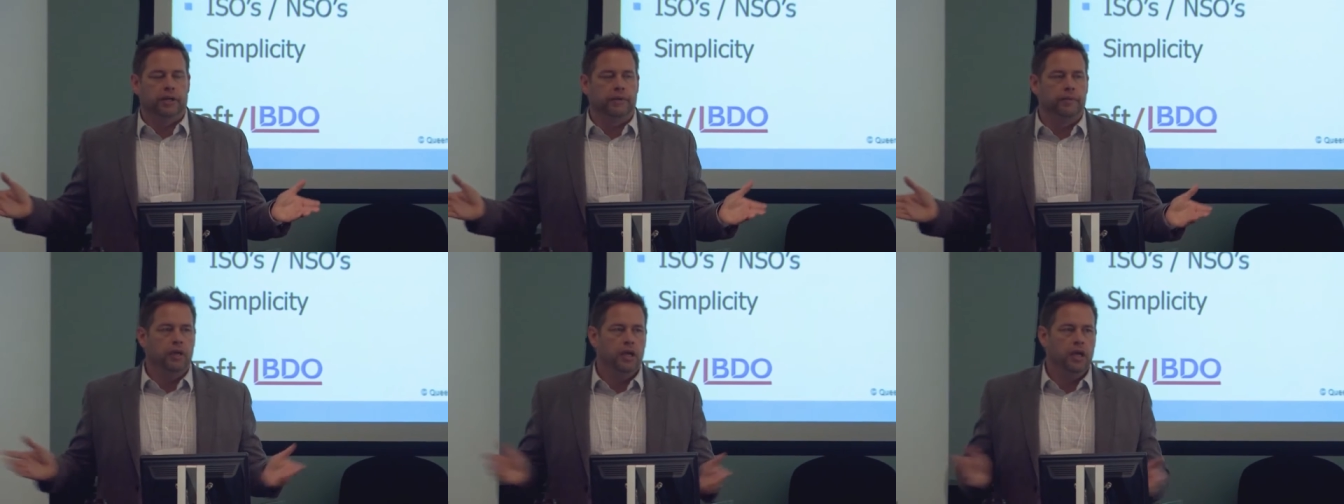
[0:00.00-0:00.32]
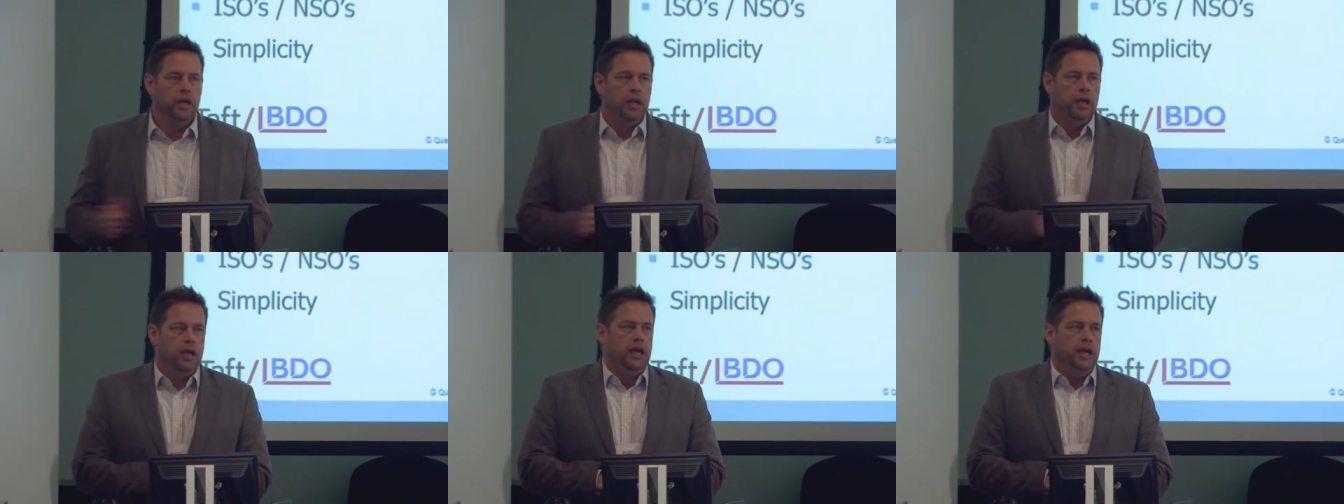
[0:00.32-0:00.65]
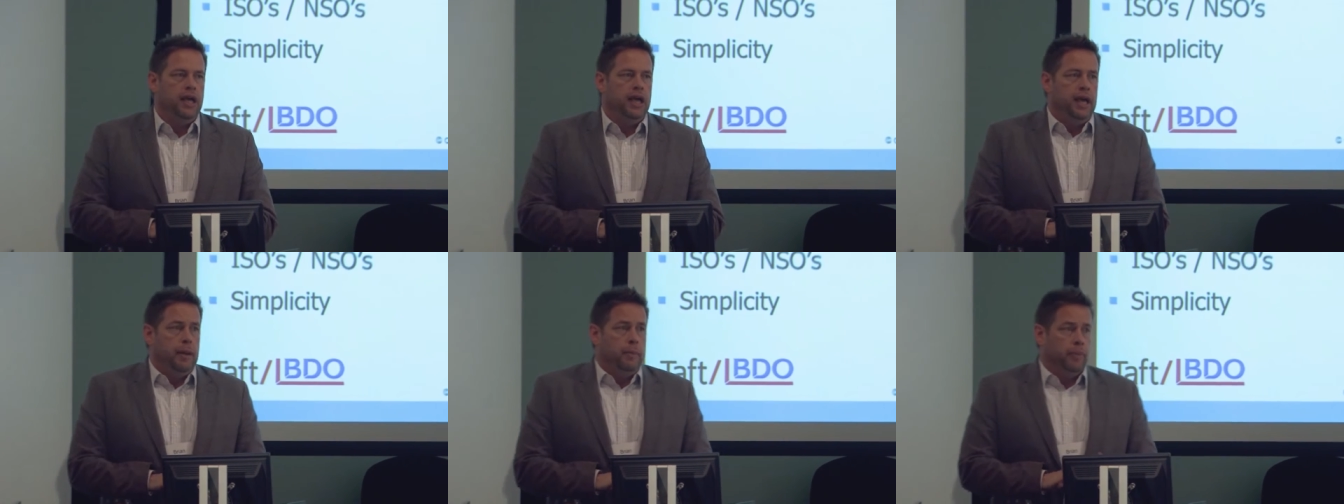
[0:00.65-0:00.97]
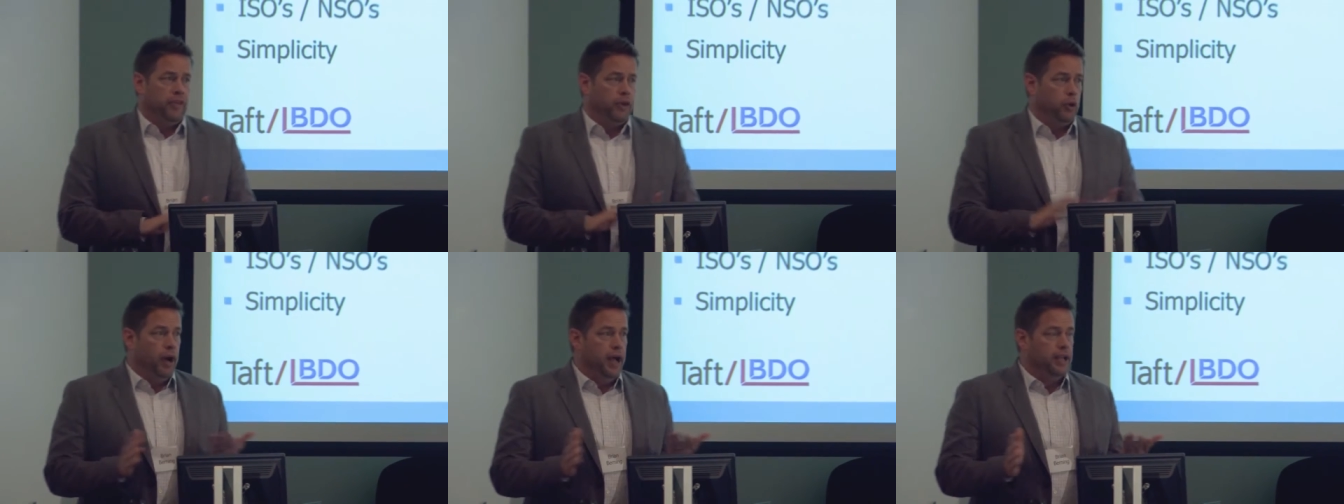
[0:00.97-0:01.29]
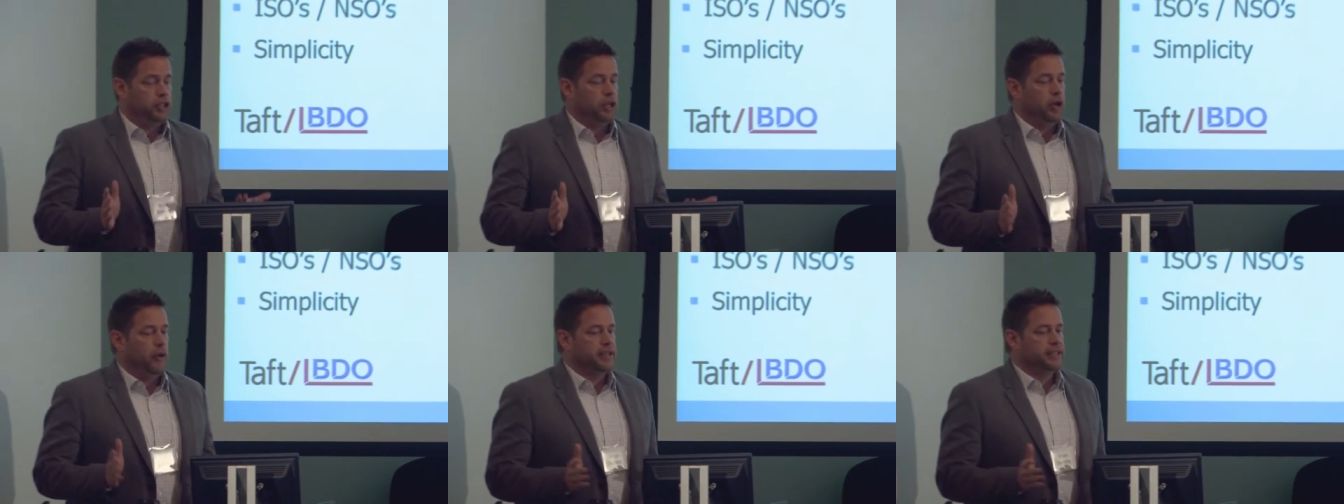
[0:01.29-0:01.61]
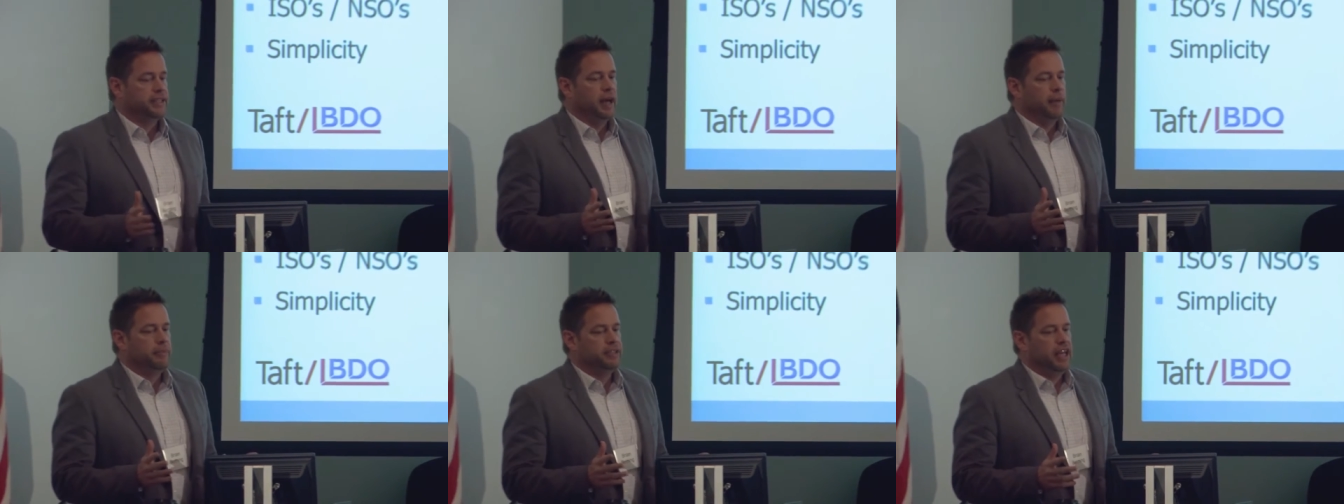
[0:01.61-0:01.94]
it. But the question always
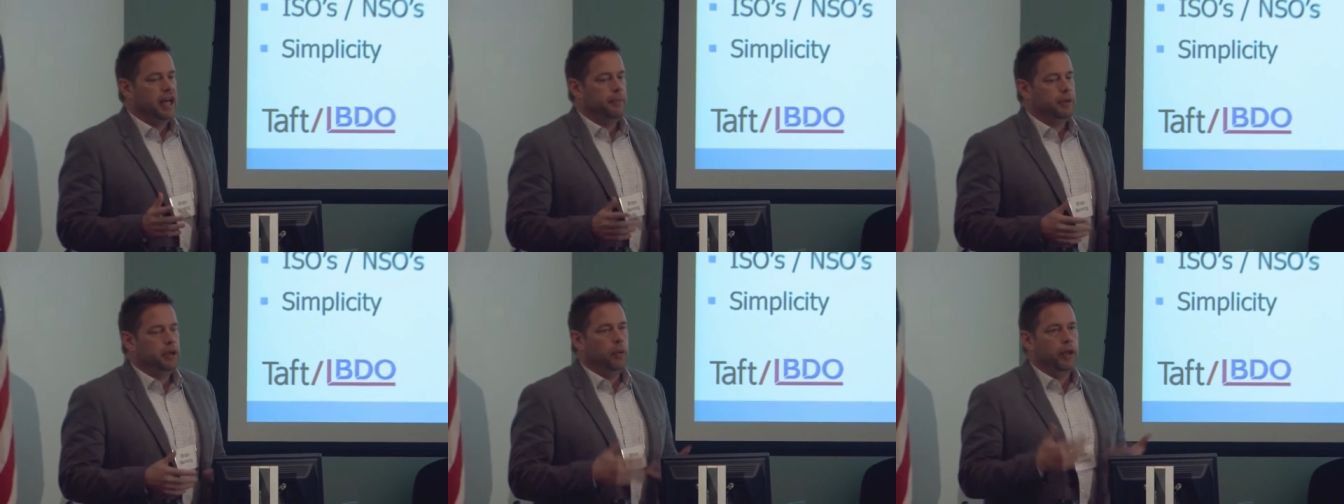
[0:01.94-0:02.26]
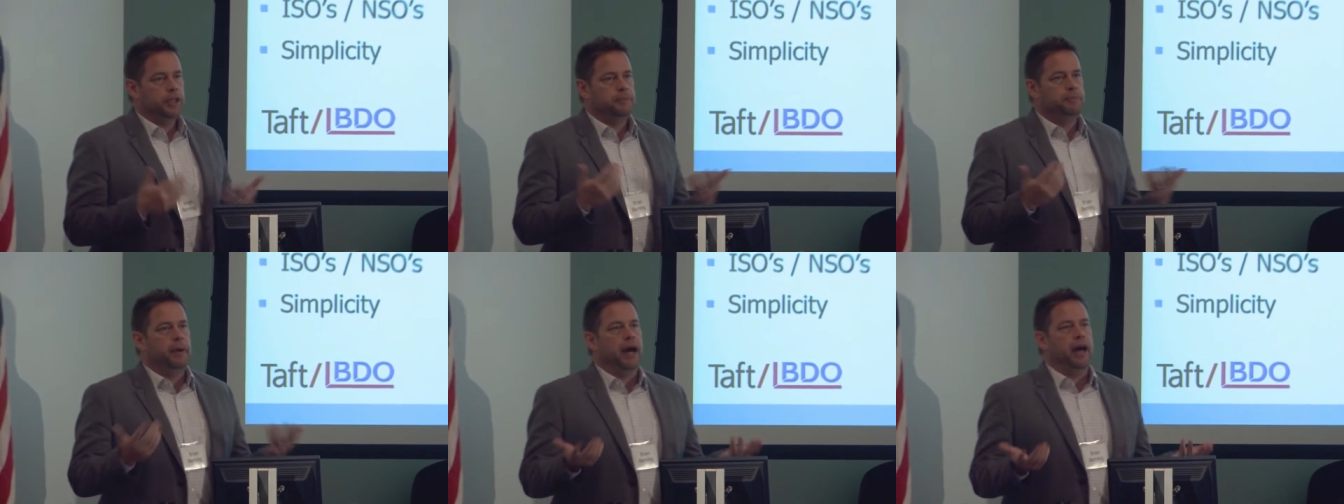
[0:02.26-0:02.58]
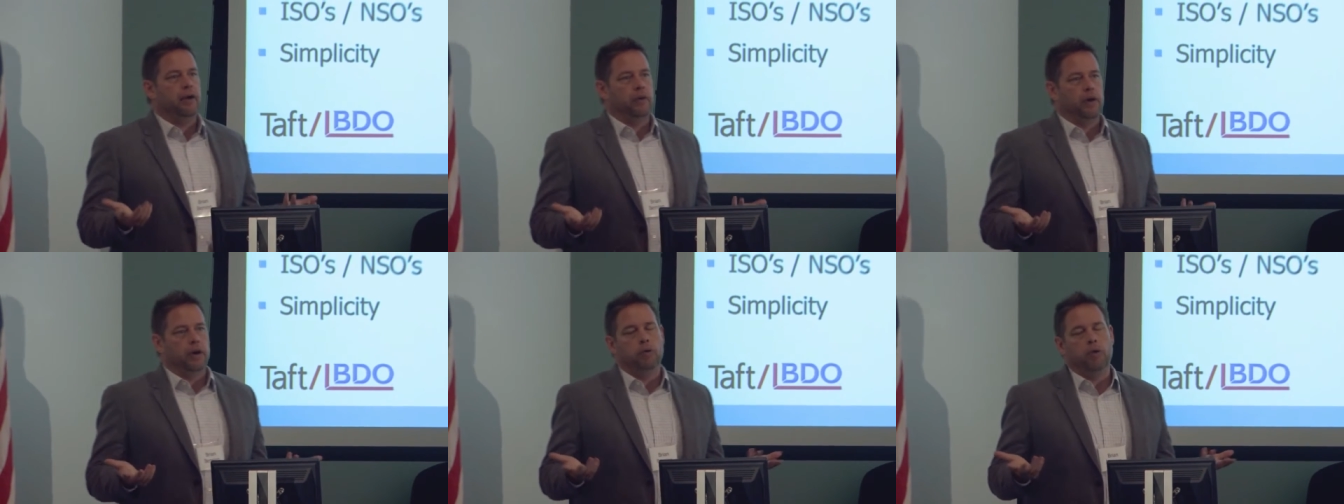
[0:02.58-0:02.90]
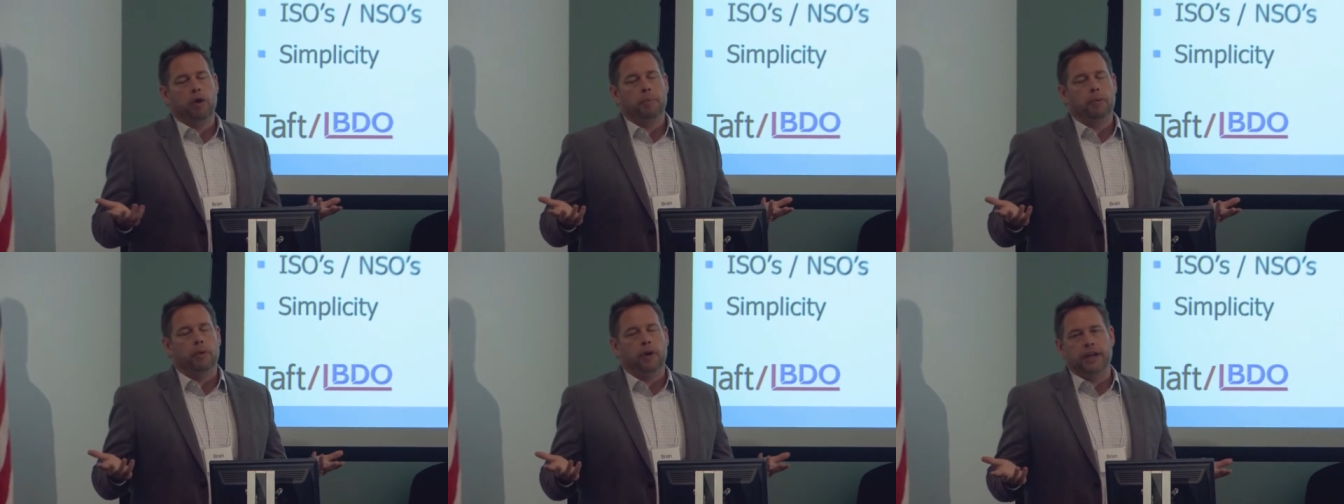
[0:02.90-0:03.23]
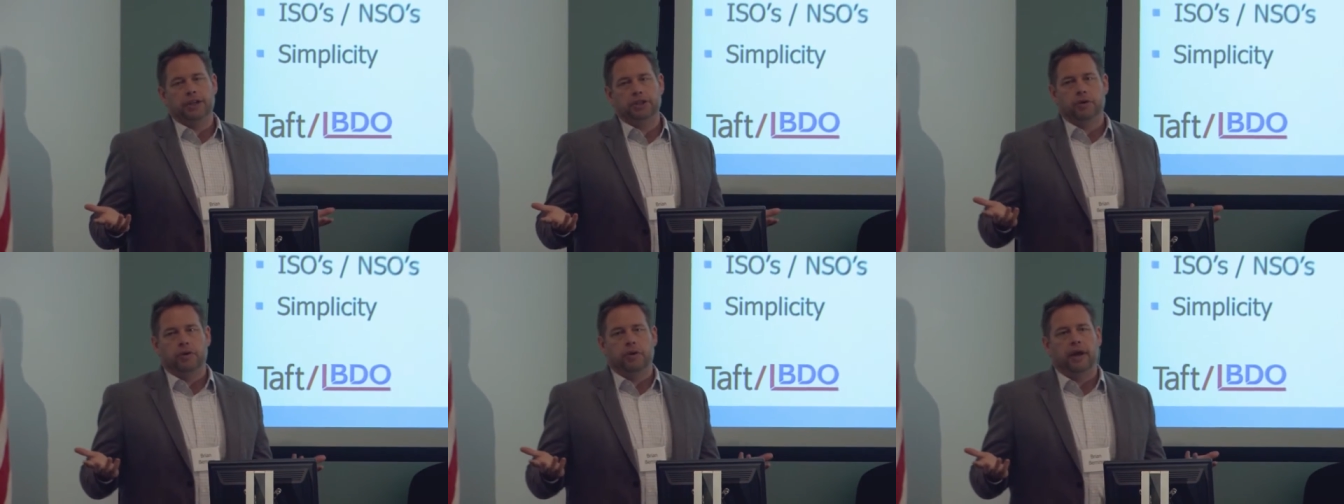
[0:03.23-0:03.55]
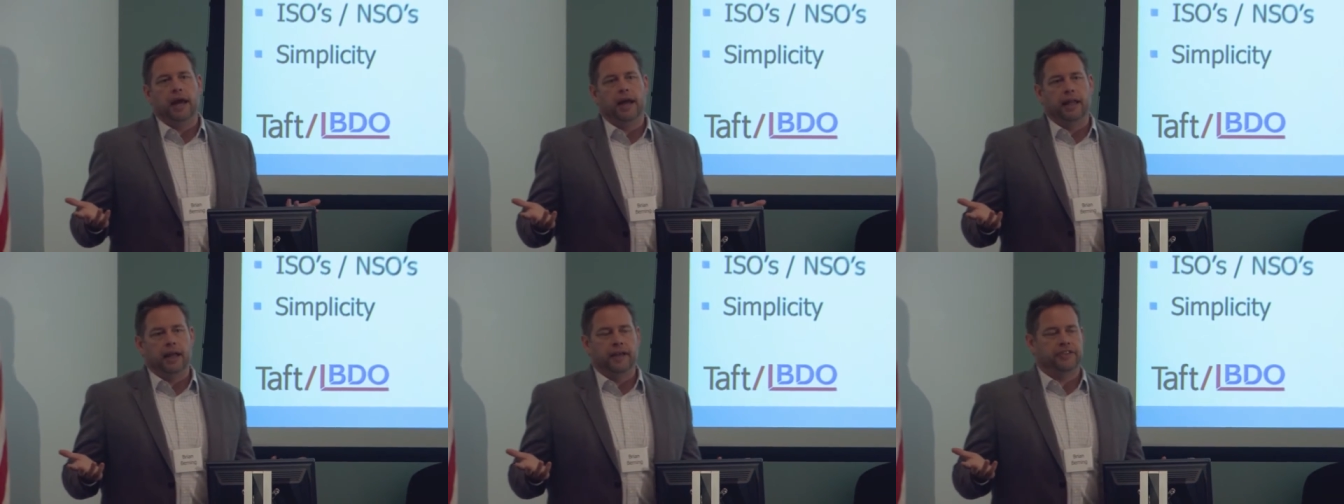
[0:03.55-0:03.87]
comes up, you know, what's better, a corporation or an
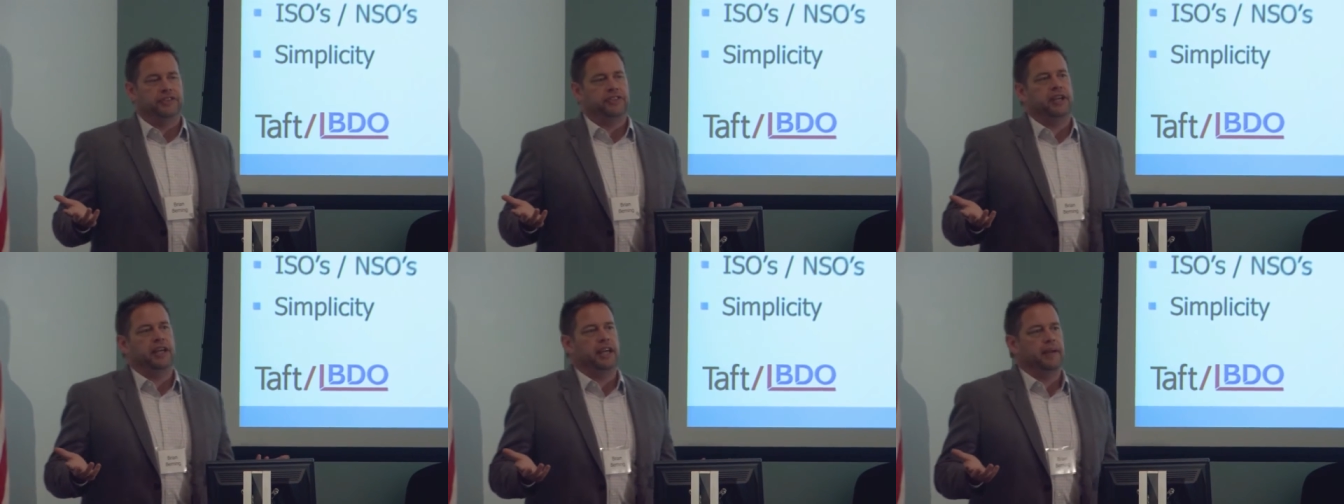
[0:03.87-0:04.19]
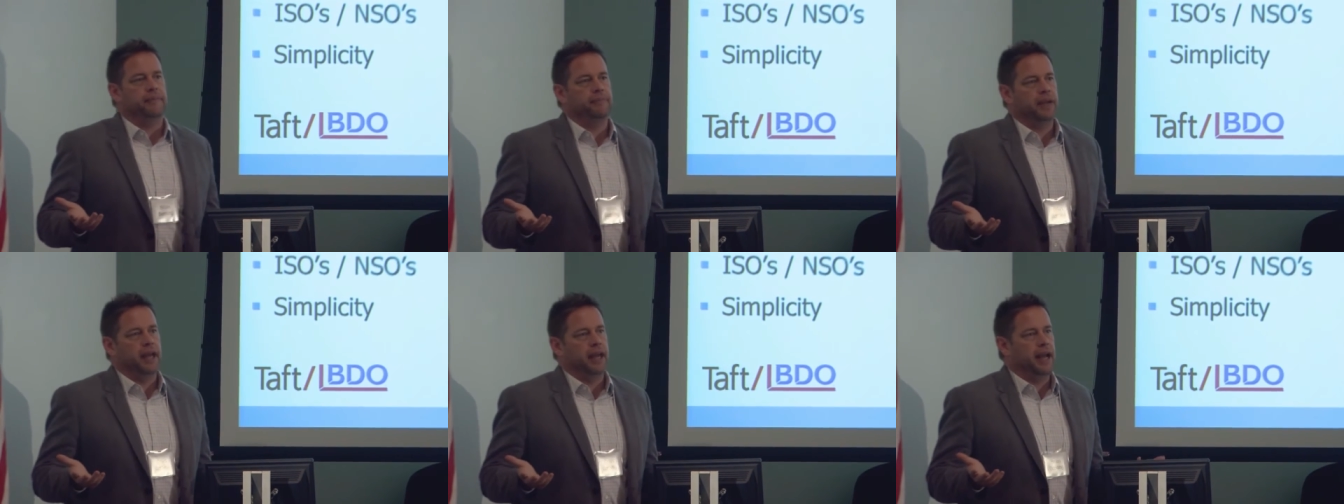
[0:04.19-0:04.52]
LLC?